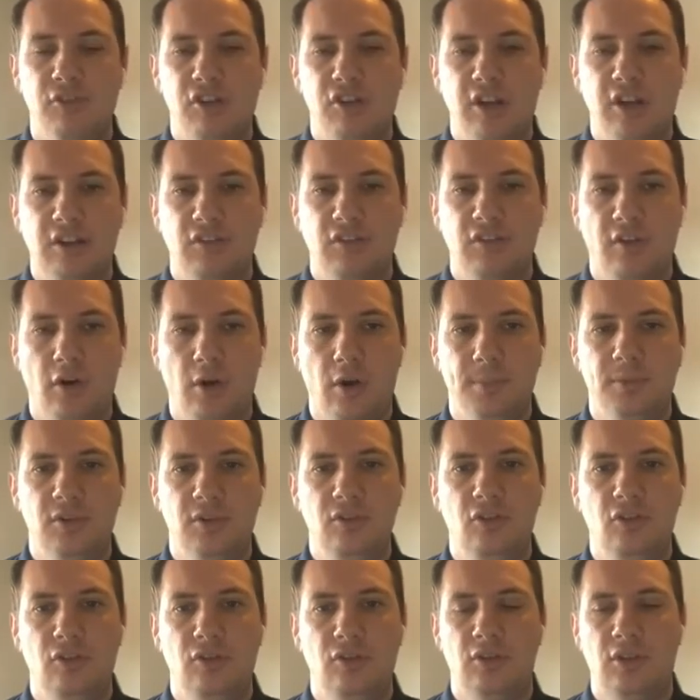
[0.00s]
Transfer
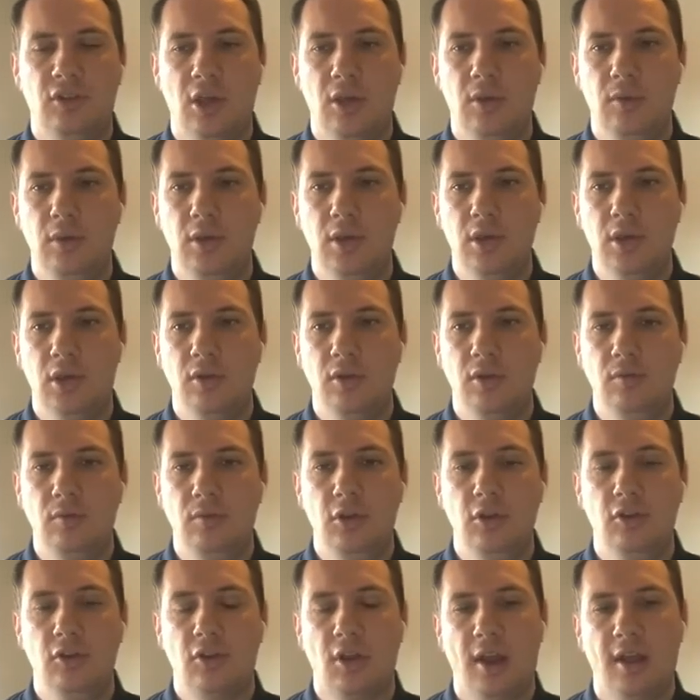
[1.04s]
options. So you can
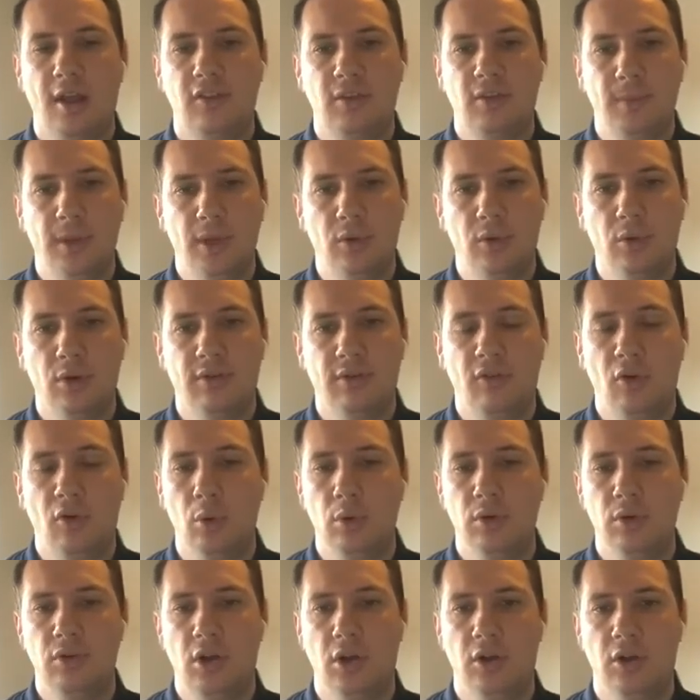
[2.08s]
utilize something called a
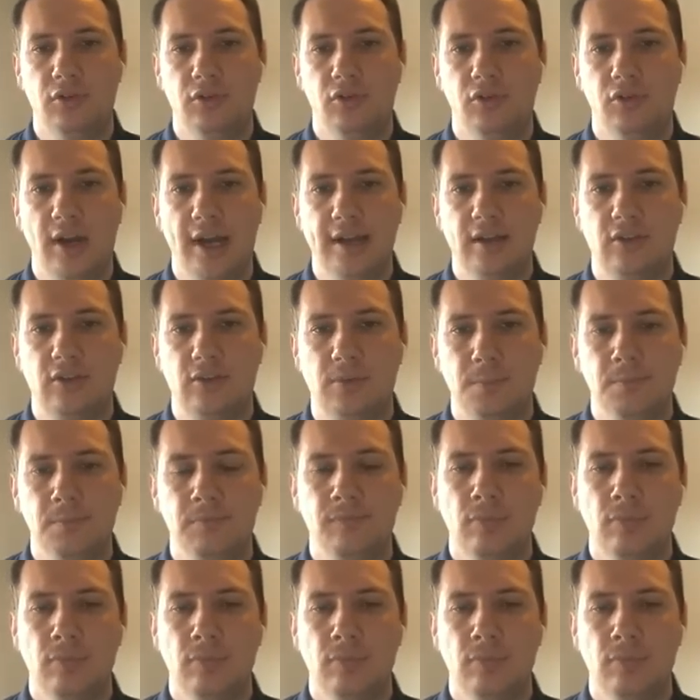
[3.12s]
forward contract.